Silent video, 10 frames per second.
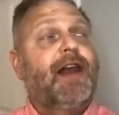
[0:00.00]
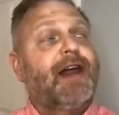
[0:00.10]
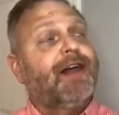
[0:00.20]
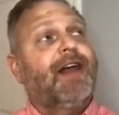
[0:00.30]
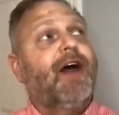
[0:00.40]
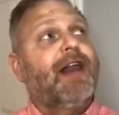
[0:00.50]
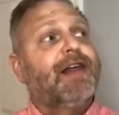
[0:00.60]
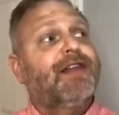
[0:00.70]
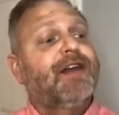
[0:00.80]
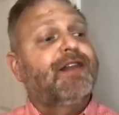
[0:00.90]
And I and I
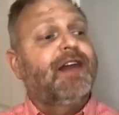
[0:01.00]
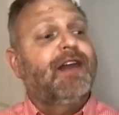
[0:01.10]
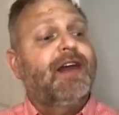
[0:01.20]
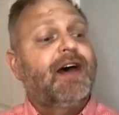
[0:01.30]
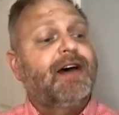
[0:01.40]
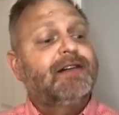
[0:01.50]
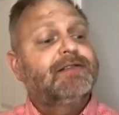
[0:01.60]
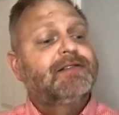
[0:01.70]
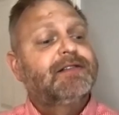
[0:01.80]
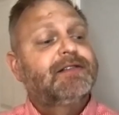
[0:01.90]
think the uh,
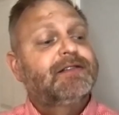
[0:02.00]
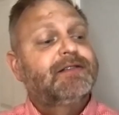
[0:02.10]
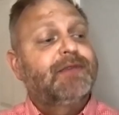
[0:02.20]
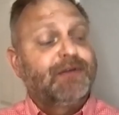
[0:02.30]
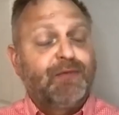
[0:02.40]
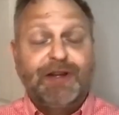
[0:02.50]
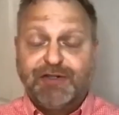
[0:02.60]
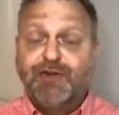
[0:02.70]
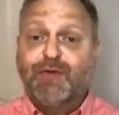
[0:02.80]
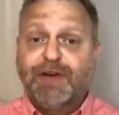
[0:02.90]
we really
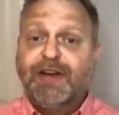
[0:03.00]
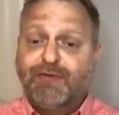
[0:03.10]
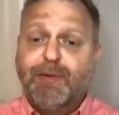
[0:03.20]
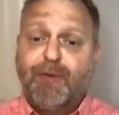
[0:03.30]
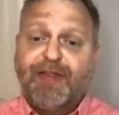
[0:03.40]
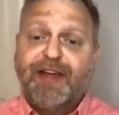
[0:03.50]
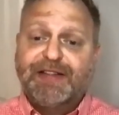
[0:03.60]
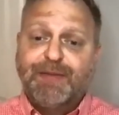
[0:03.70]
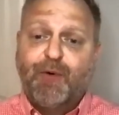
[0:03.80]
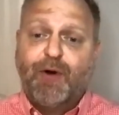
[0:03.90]
do need to remember. I think
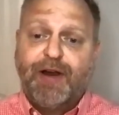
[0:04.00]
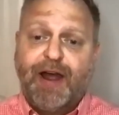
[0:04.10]
it's important.